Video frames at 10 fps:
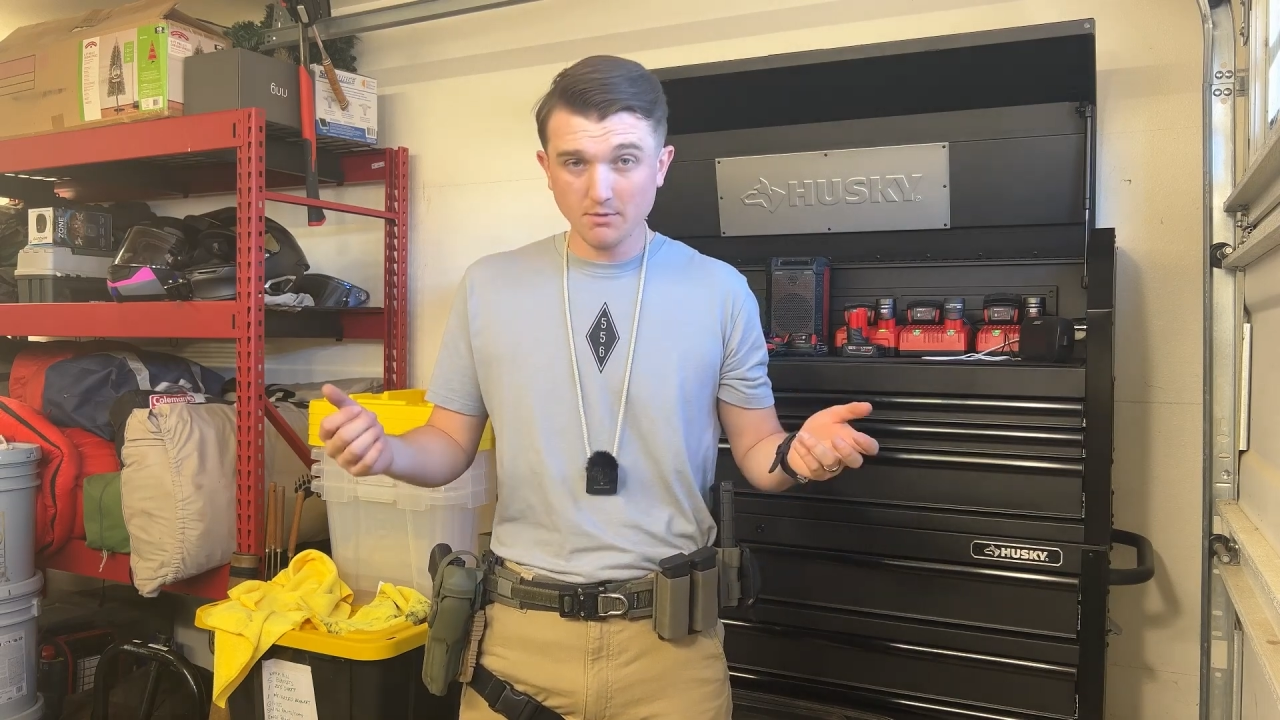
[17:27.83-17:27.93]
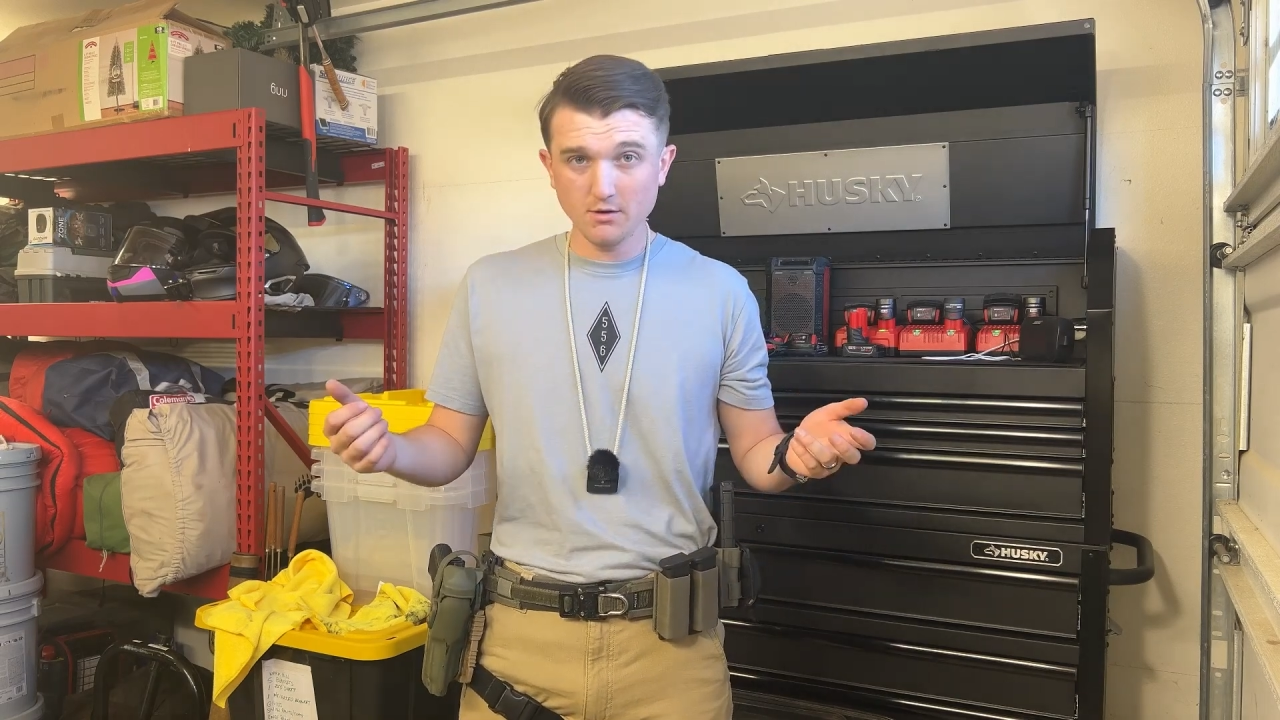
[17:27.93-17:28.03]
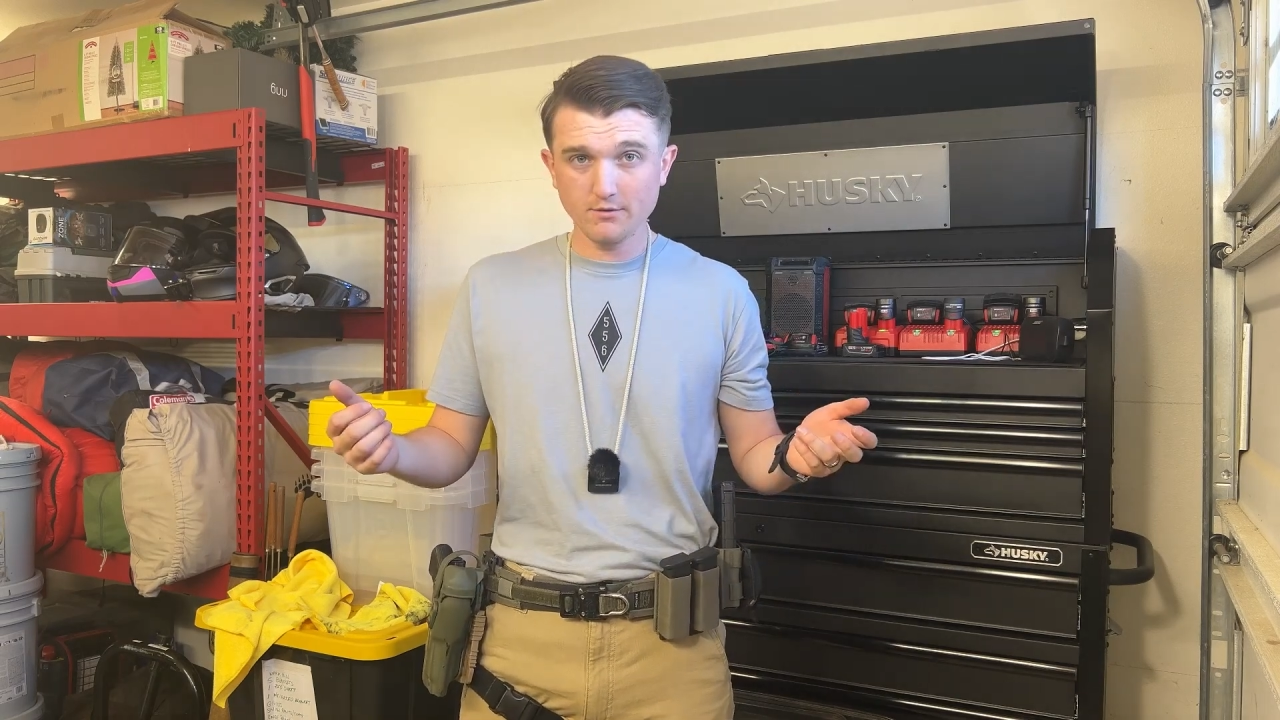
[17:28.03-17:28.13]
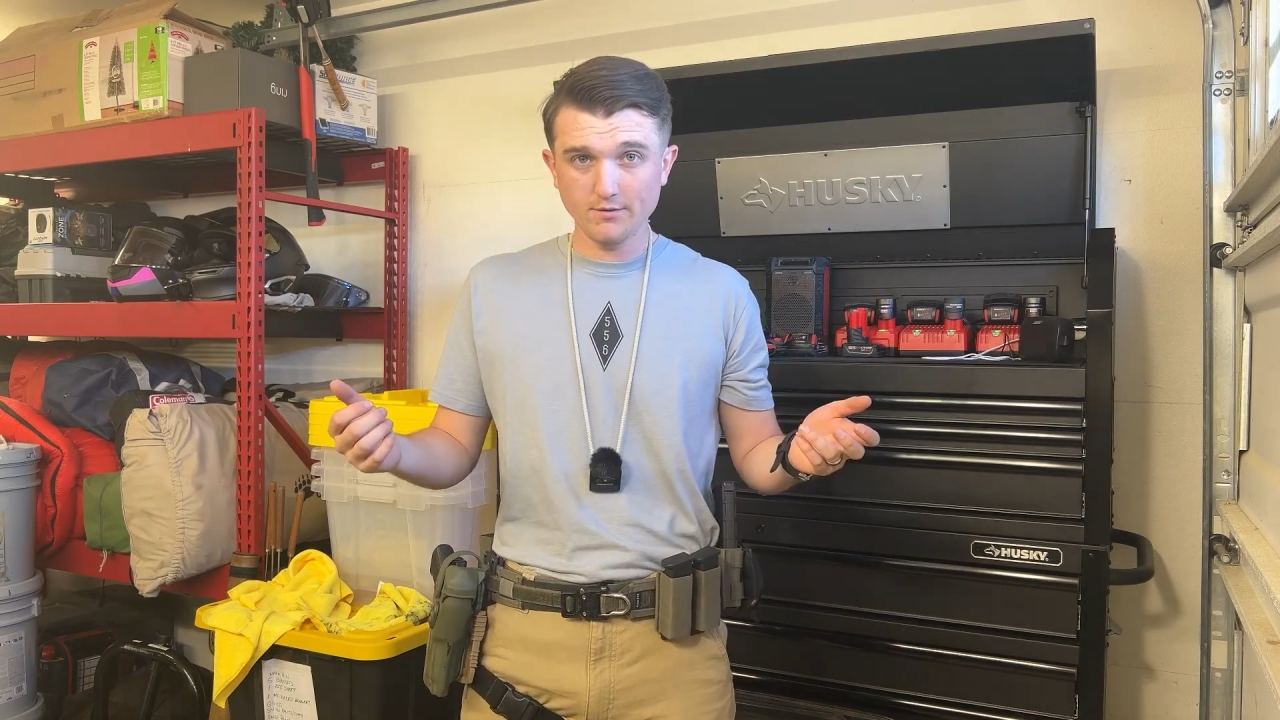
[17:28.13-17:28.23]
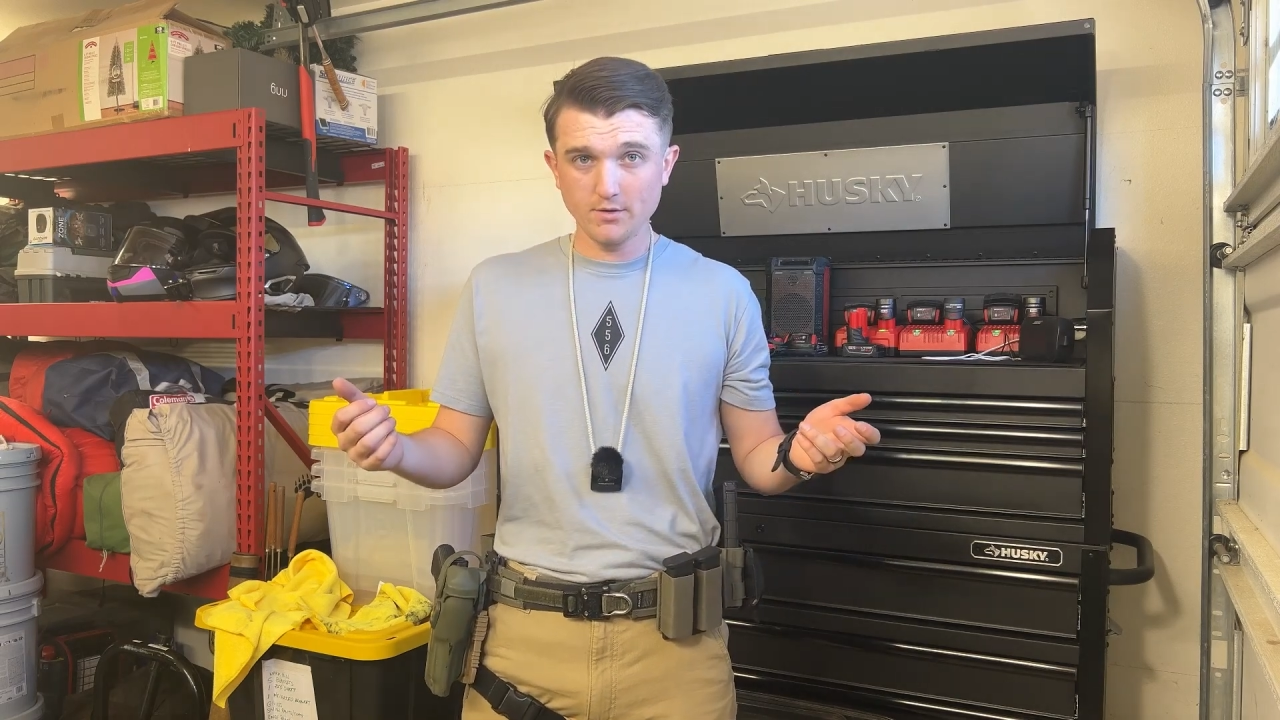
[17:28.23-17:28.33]
my
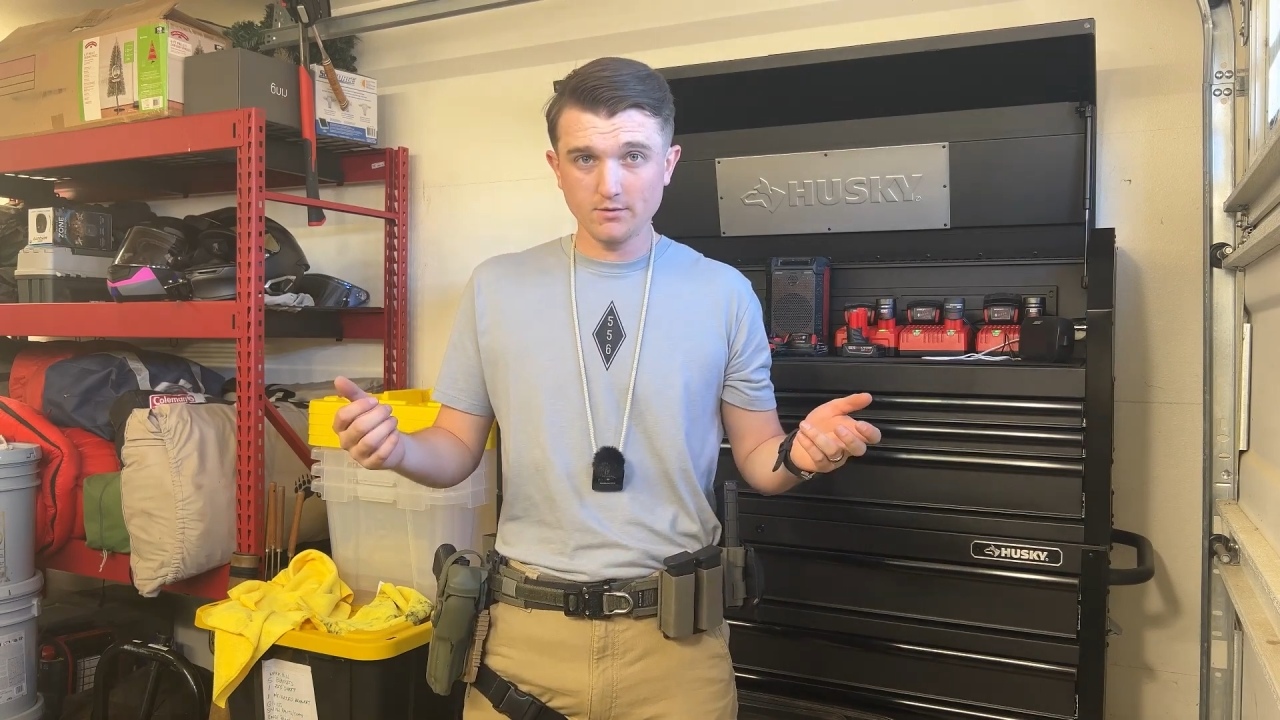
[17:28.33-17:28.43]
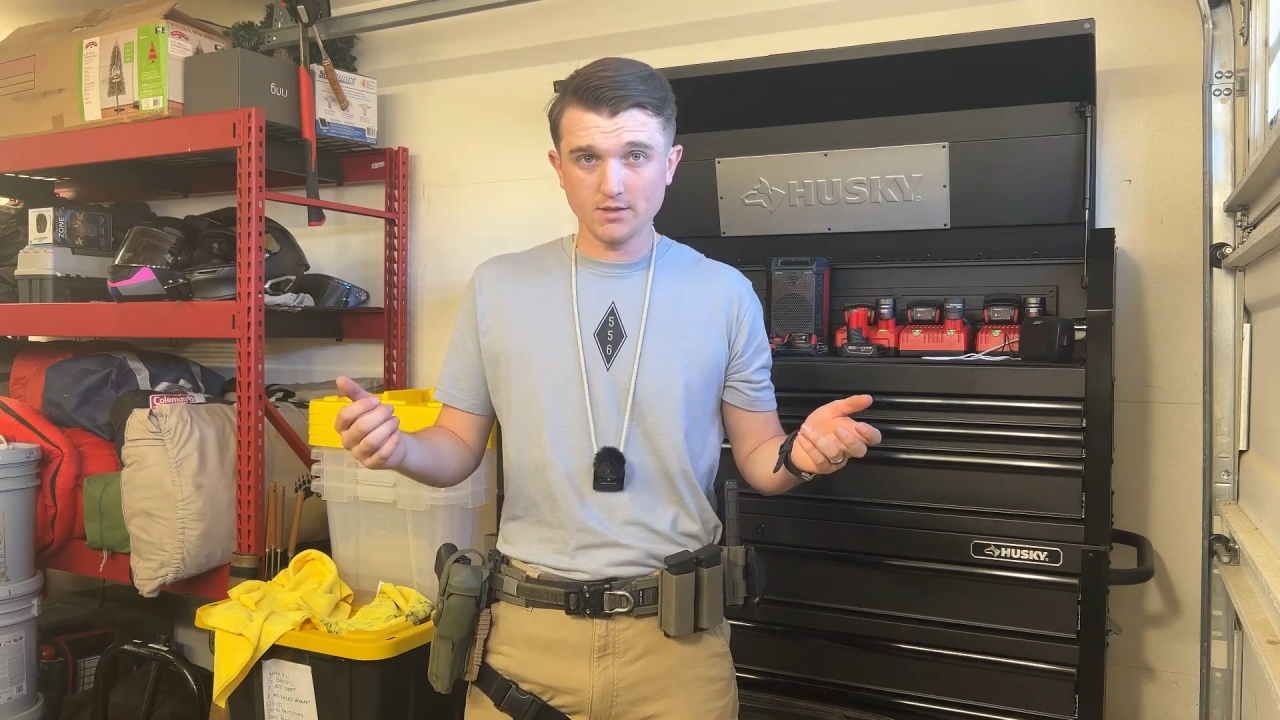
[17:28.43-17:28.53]
overview on